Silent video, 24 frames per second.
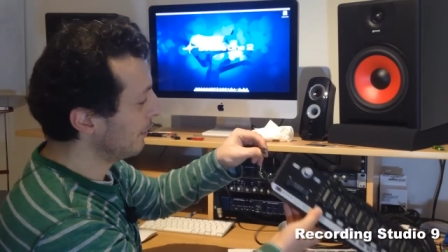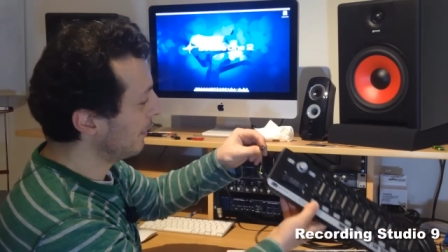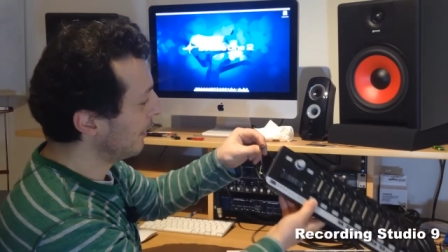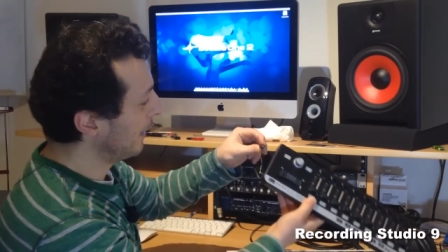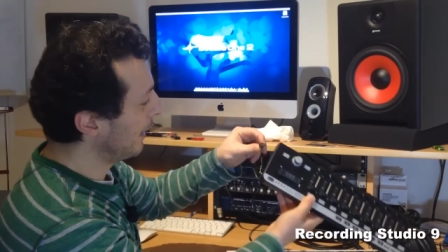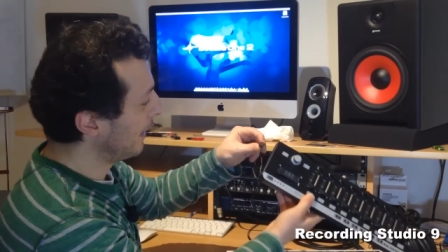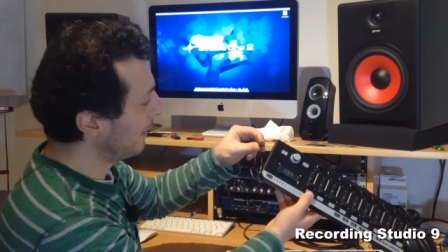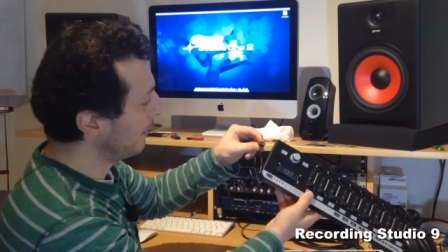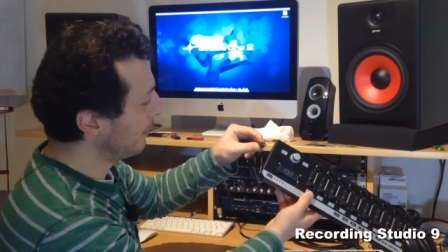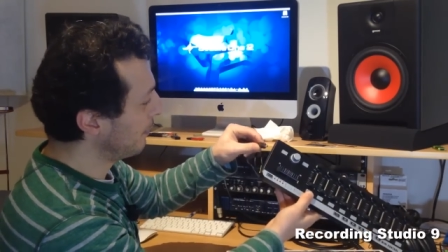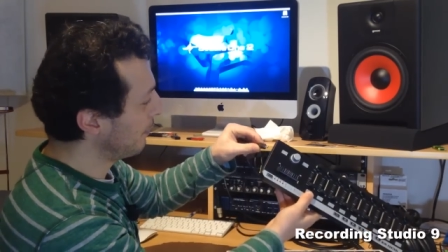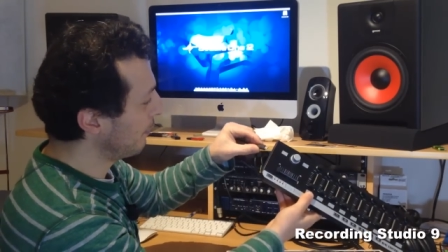
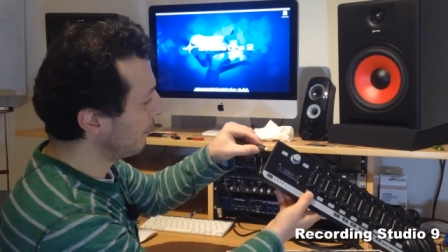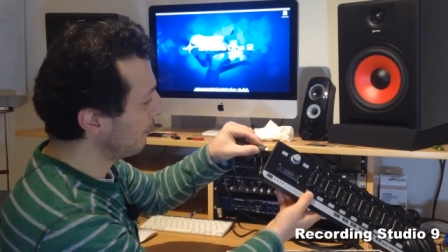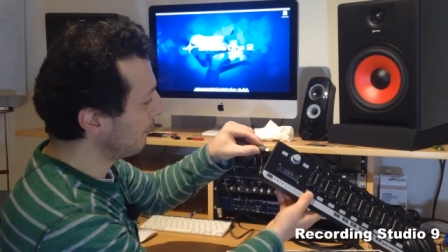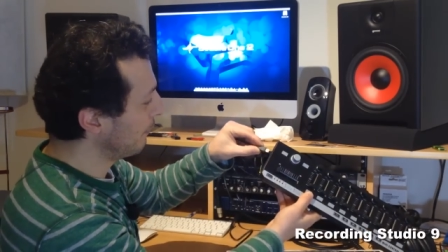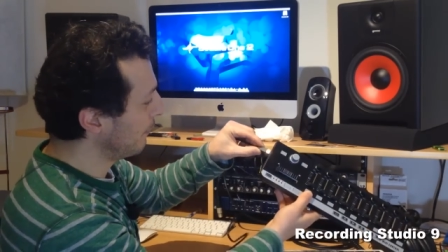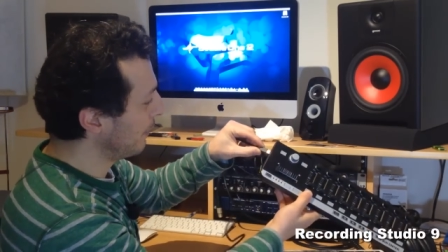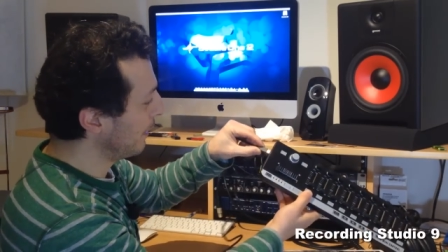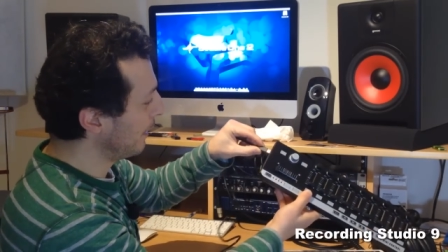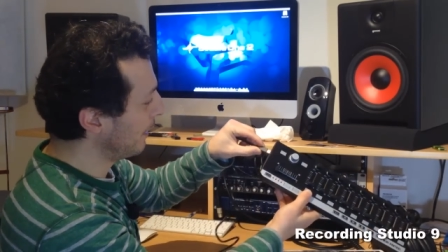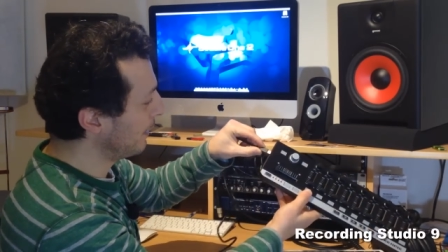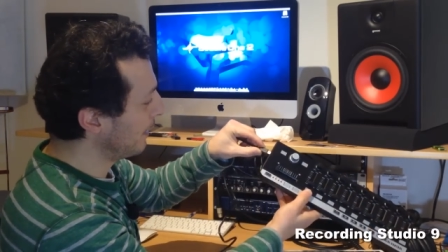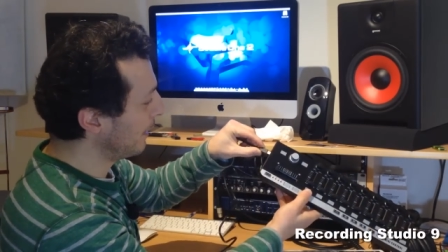
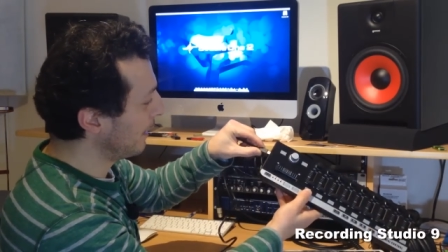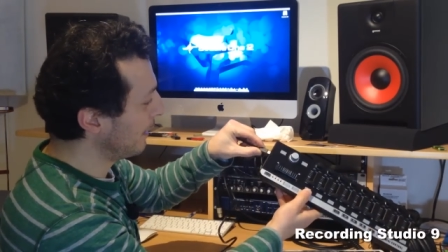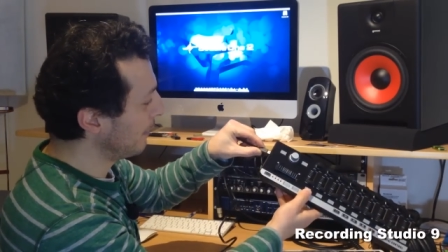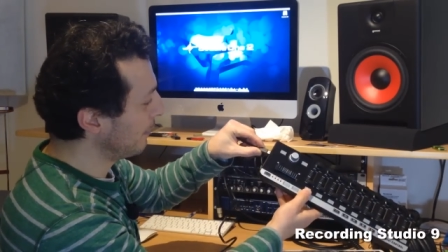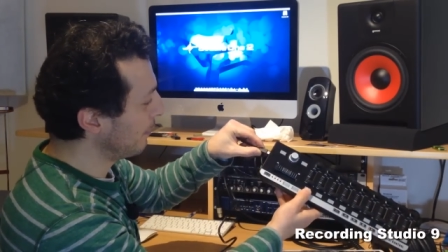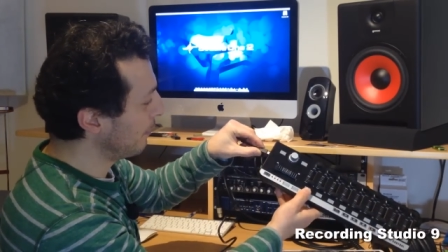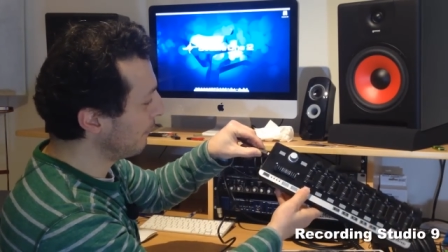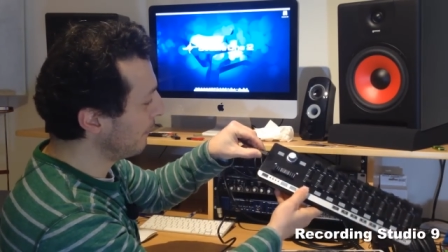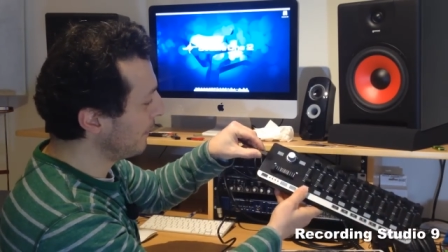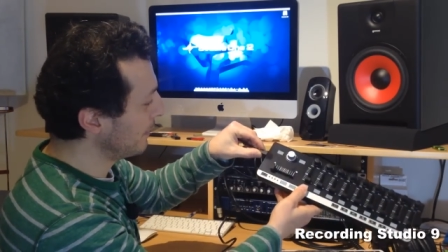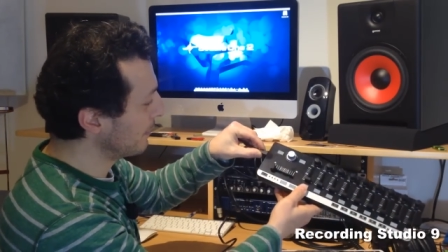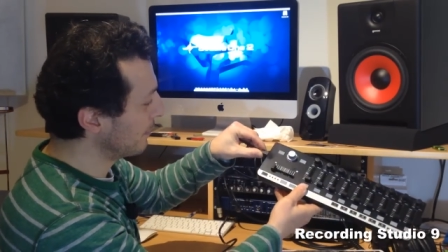
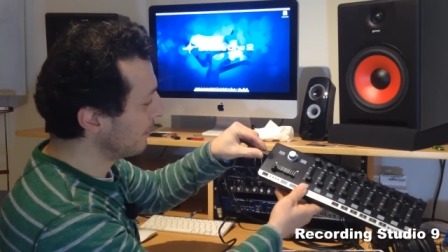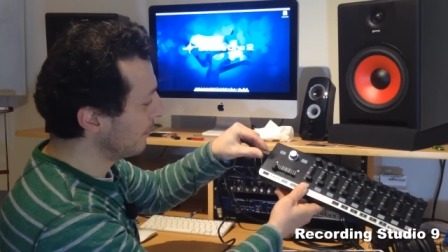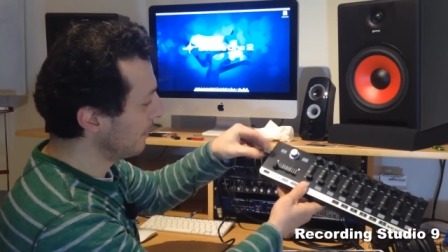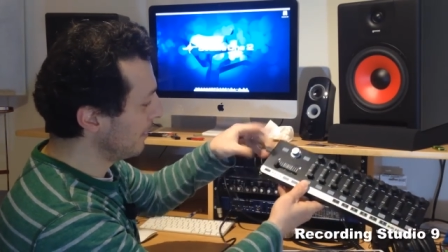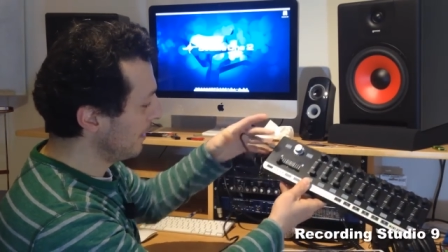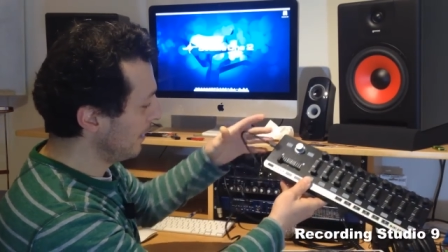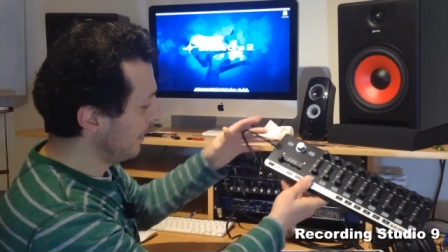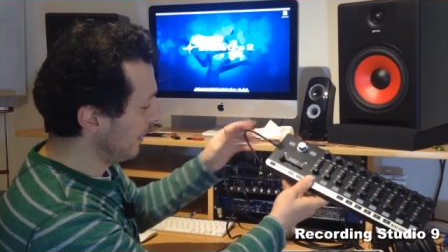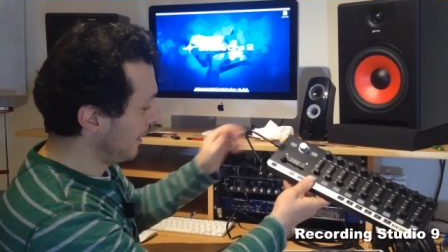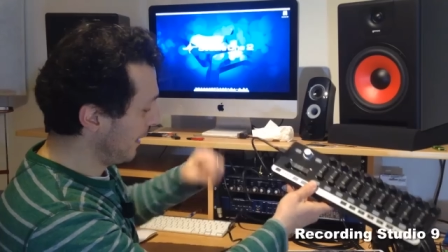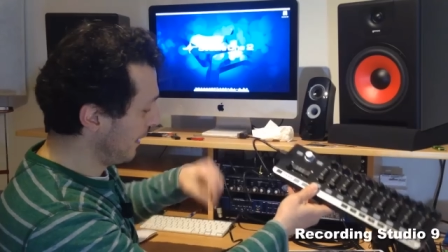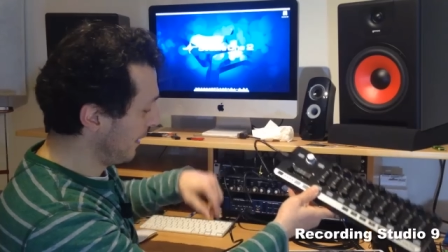of it,
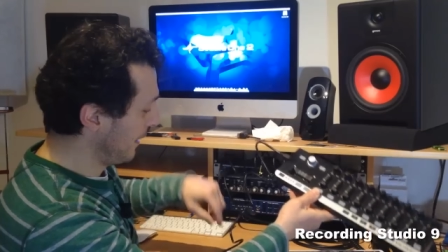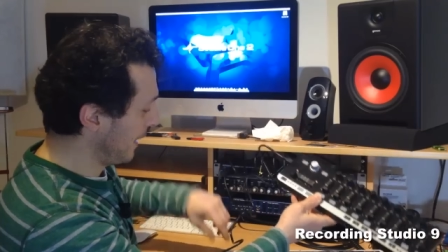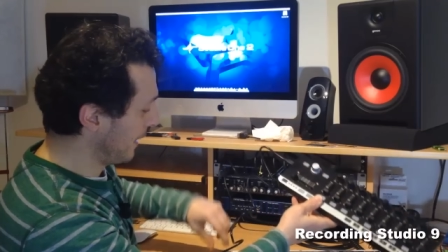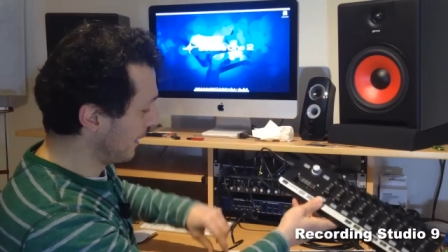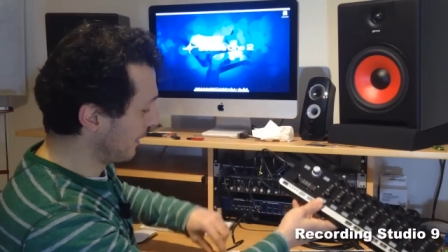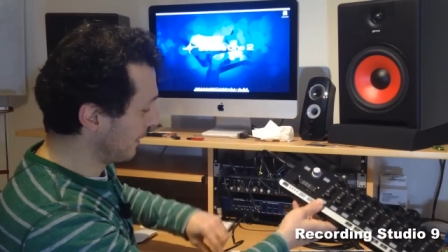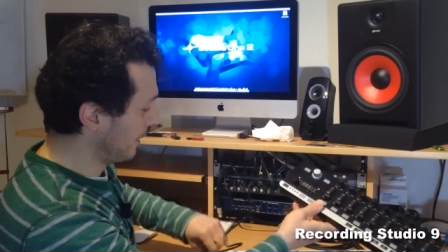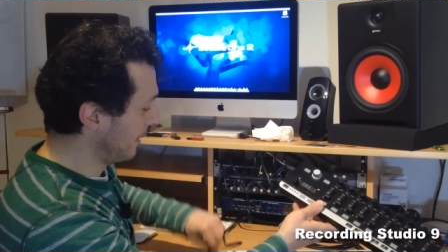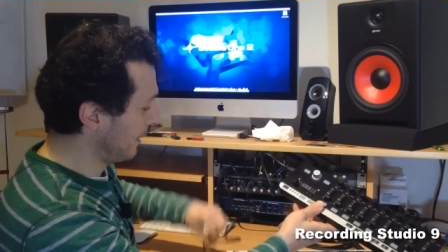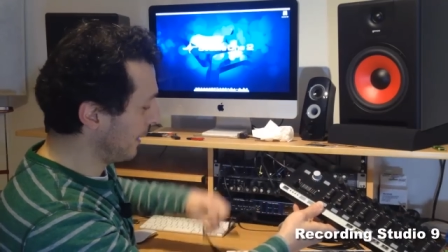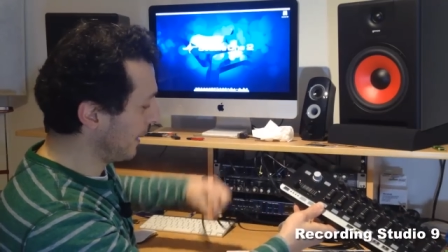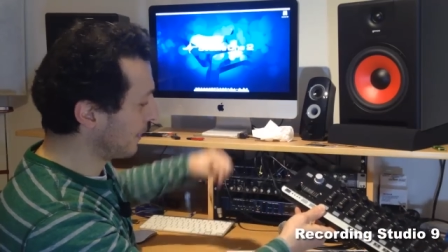and
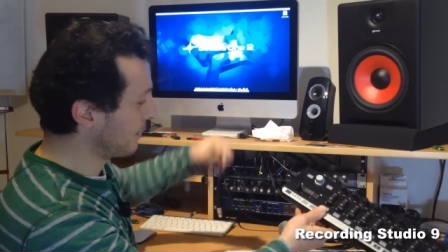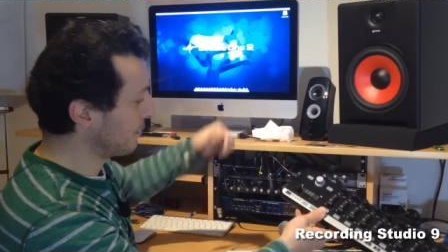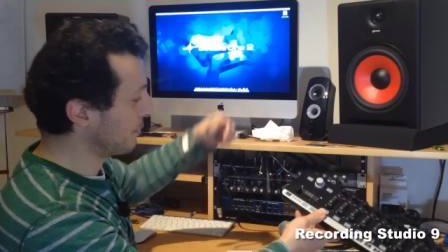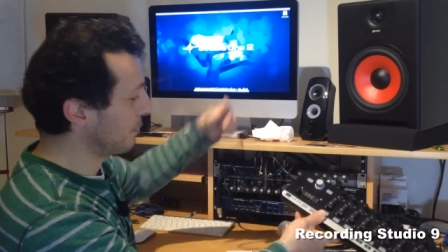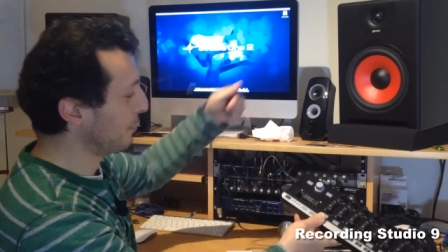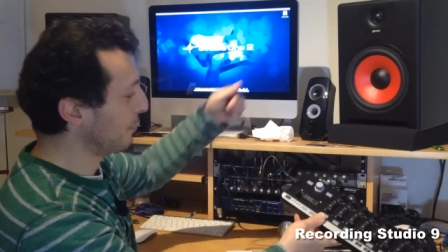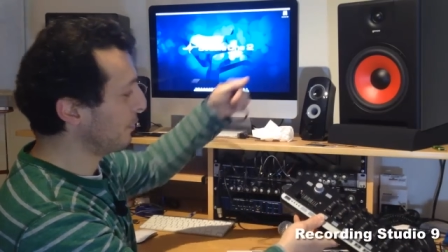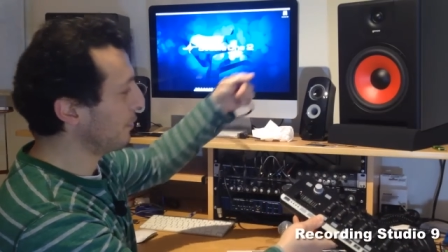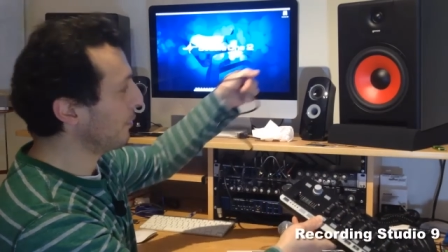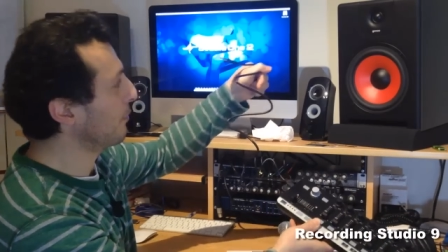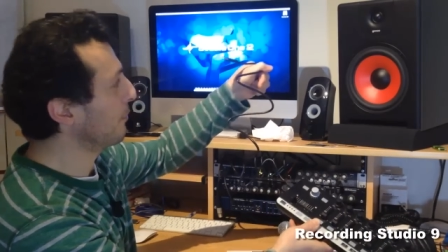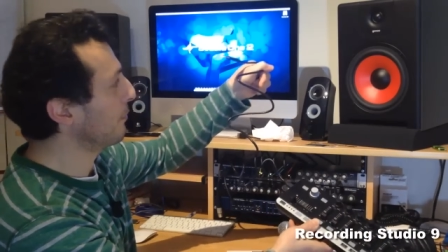that connects
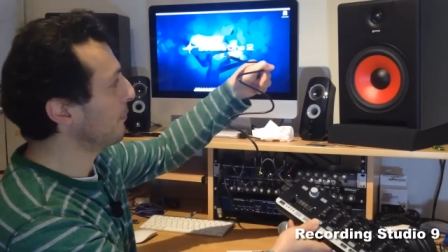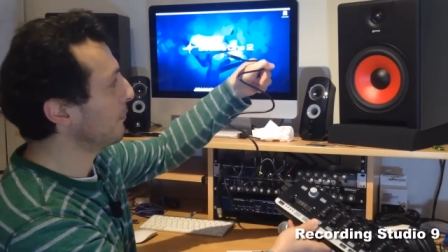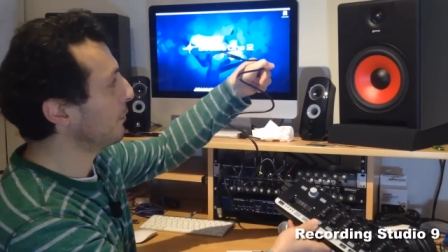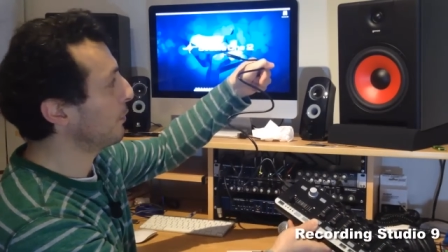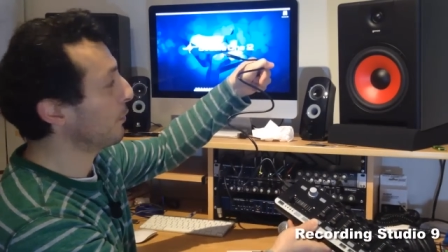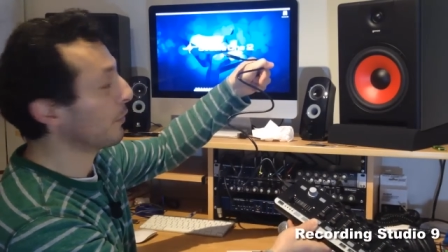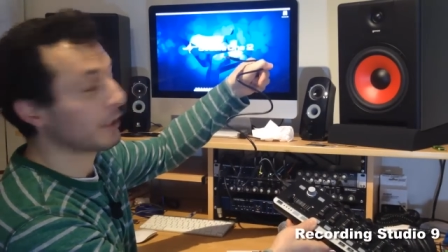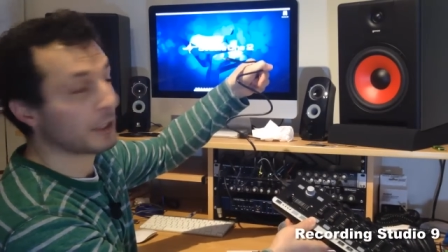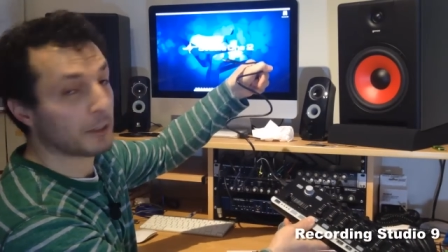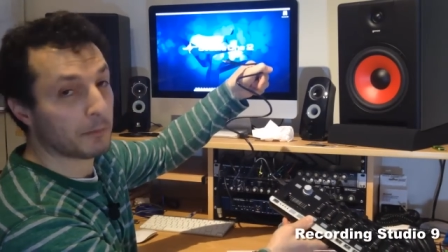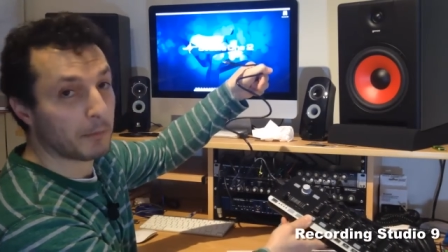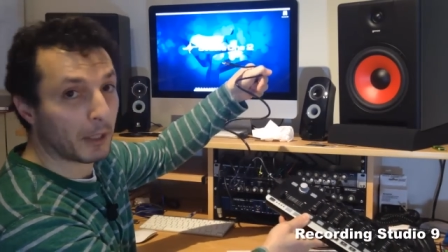to your
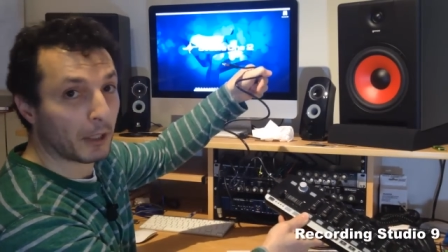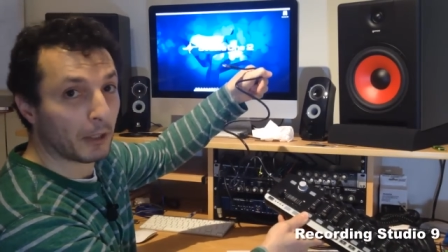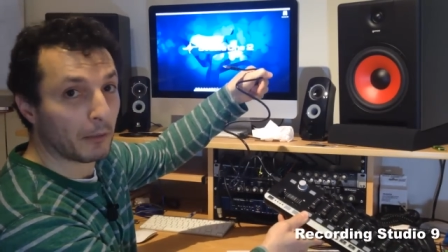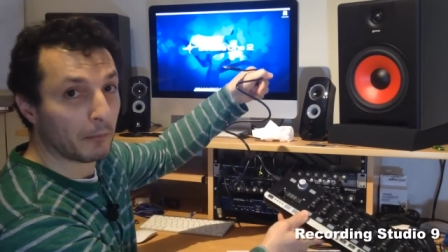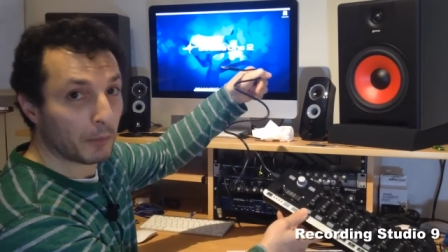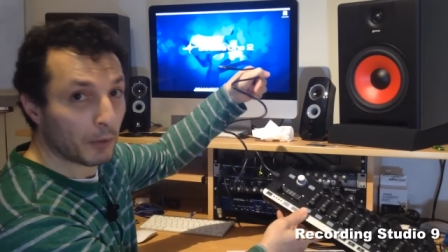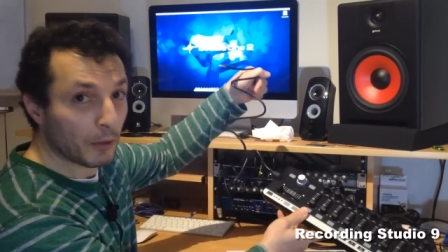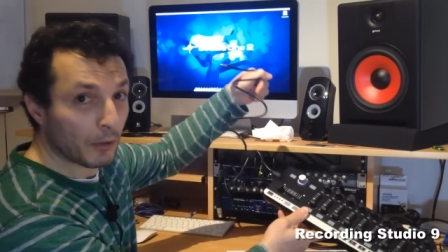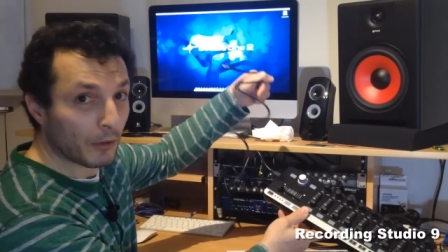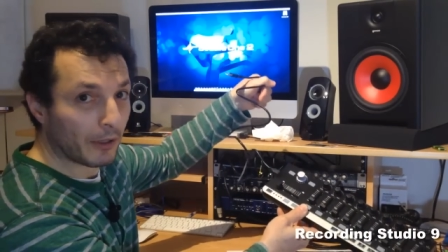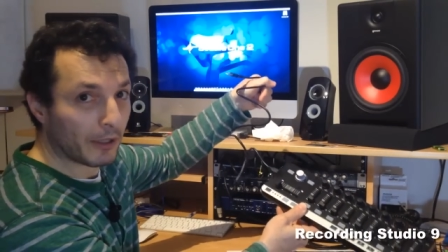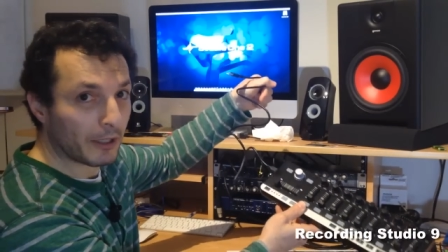USB
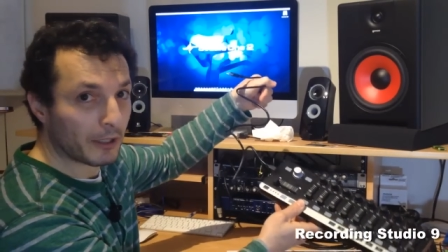computer.